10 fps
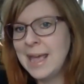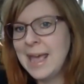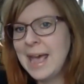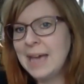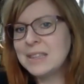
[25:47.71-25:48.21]

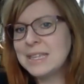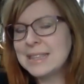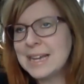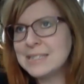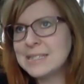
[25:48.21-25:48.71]
And I think
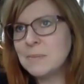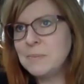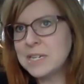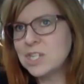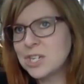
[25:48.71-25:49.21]
that's the
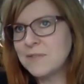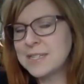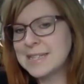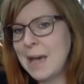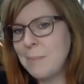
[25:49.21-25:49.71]
big shift
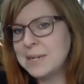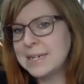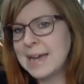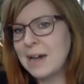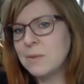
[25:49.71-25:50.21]
that's happening now.